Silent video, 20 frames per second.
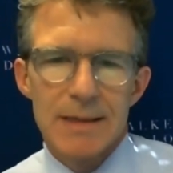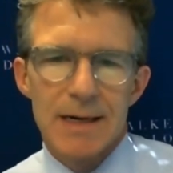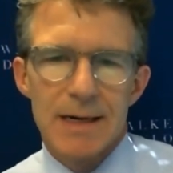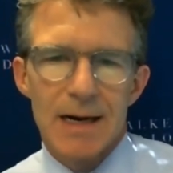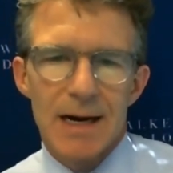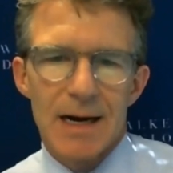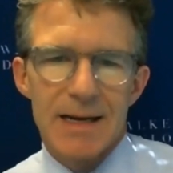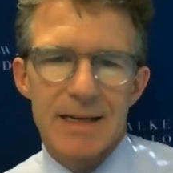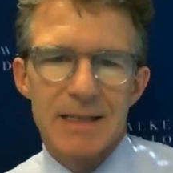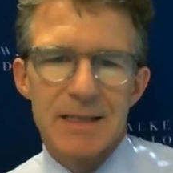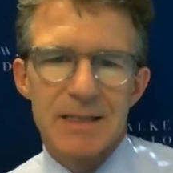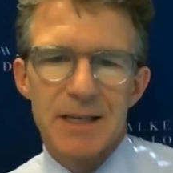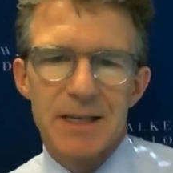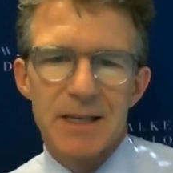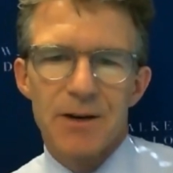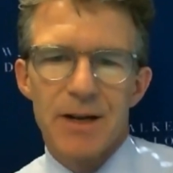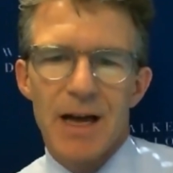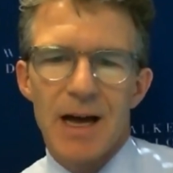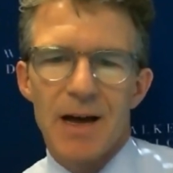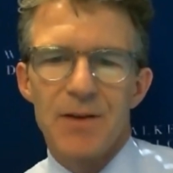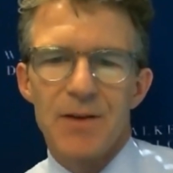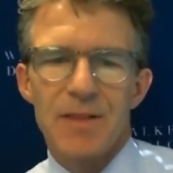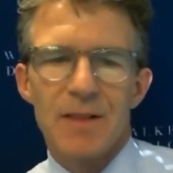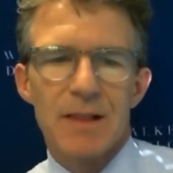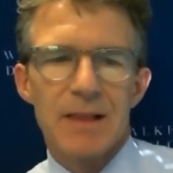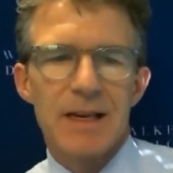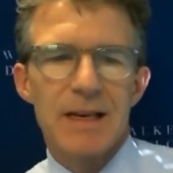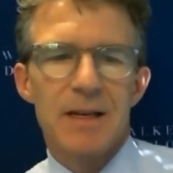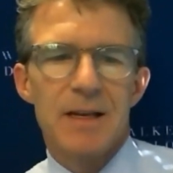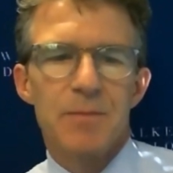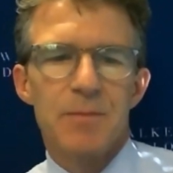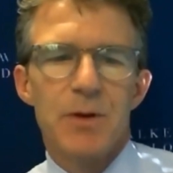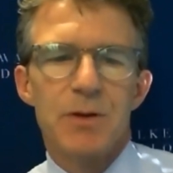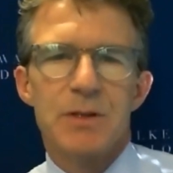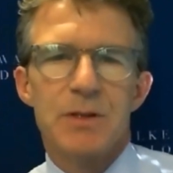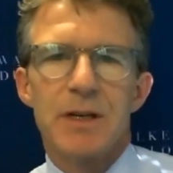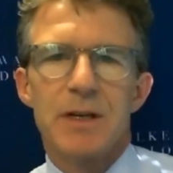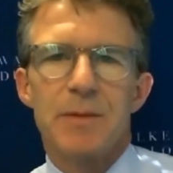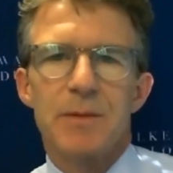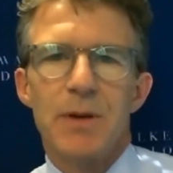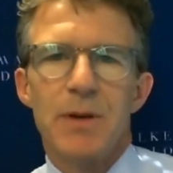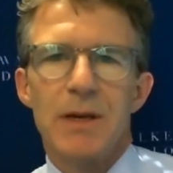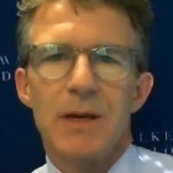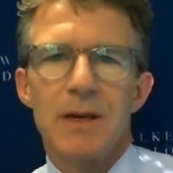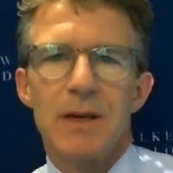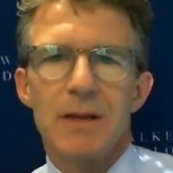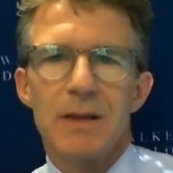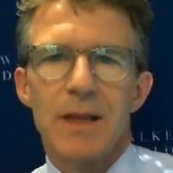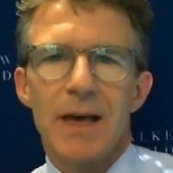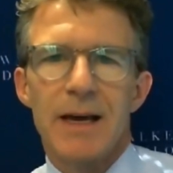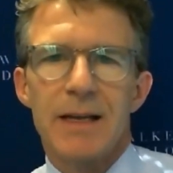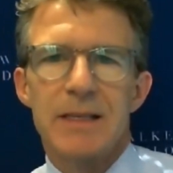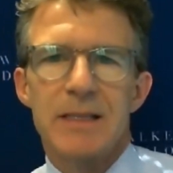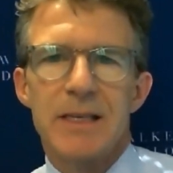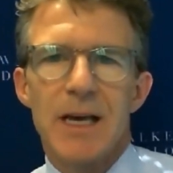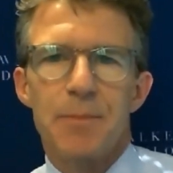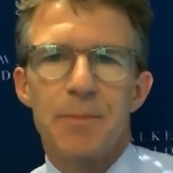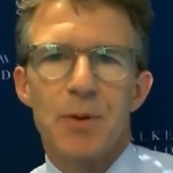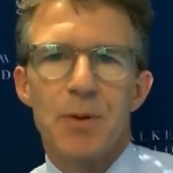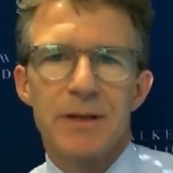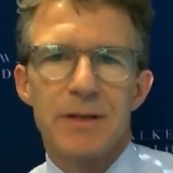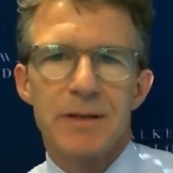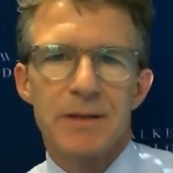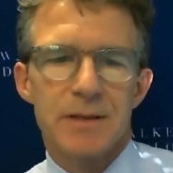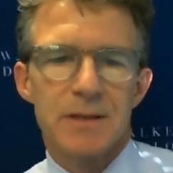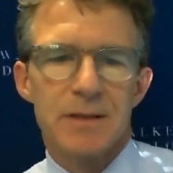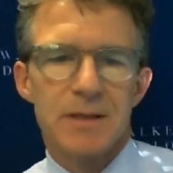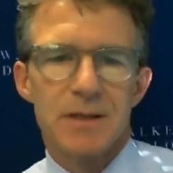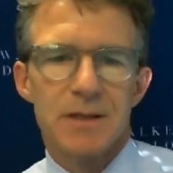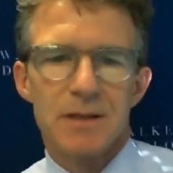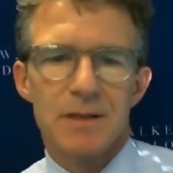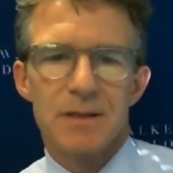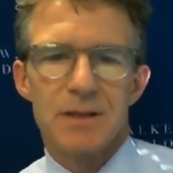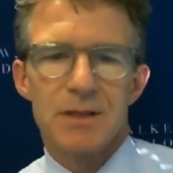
uh, I considered having the lead-in music be Led Zeppelin's